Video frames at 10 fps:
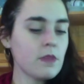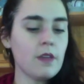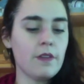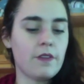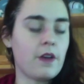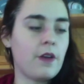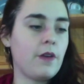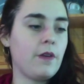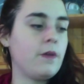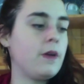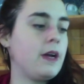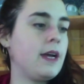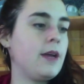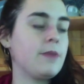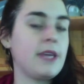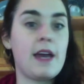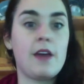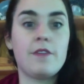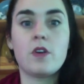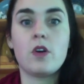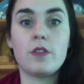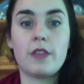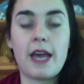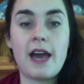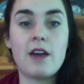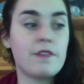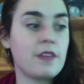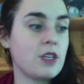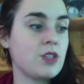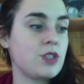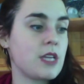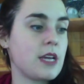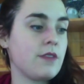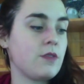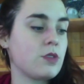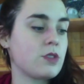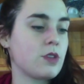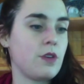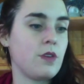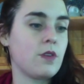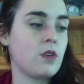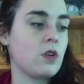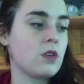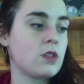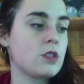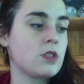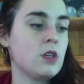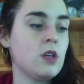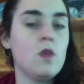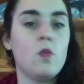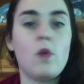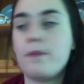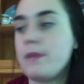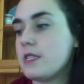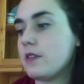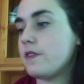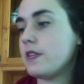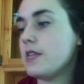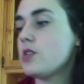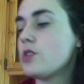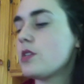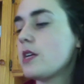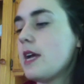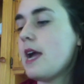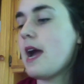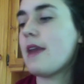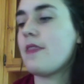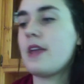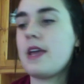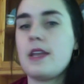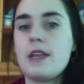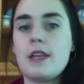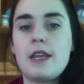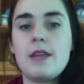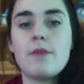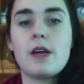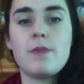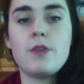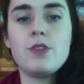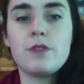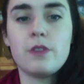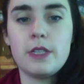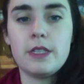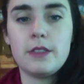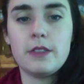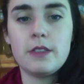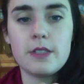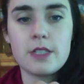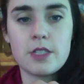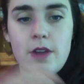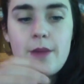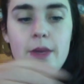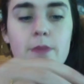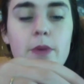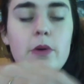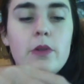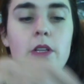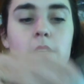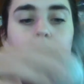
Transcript: So yeah, I've got the cowl finished, and I've also got one mitten finished, and then in my beautiful little ceramic bowl